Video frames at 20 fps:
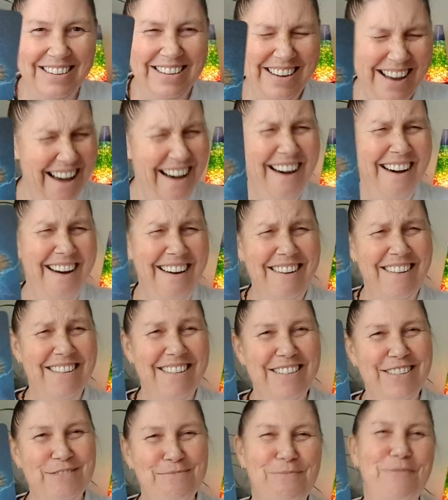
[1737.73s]

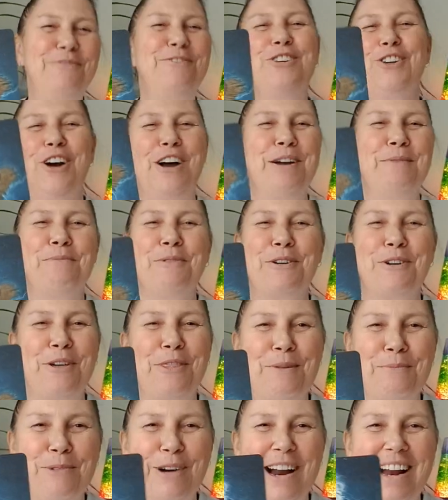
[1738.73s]
No! Trying to put
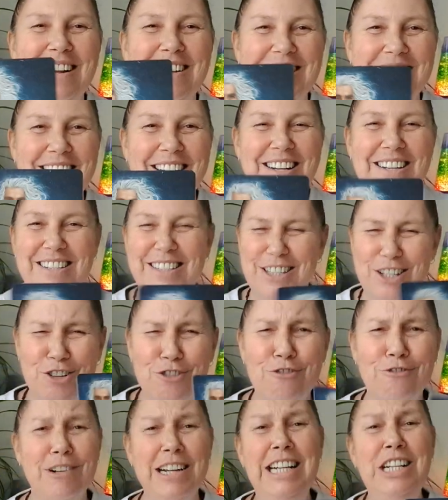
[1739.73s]
on the brakes and a
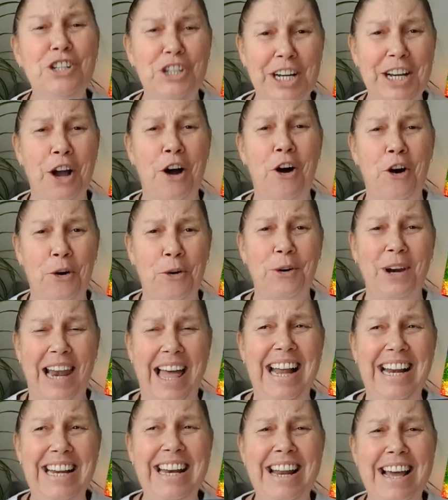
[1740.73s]
screeching halt.
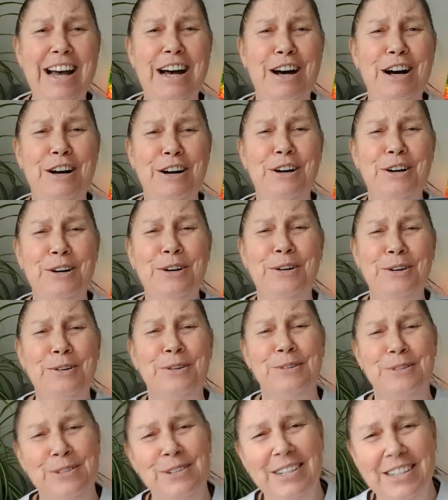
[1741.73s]
Like,
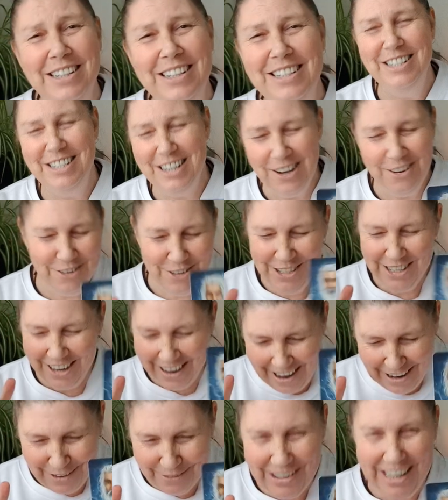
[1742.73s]
no! Don't
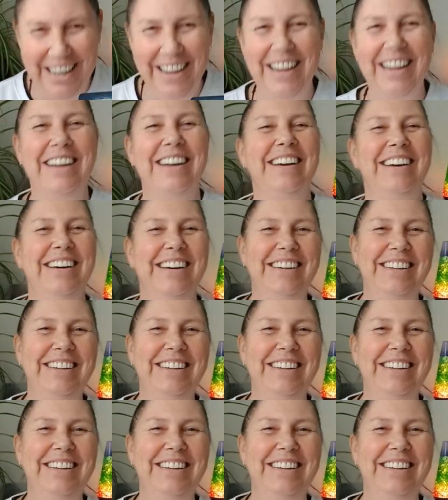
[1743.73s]
take me.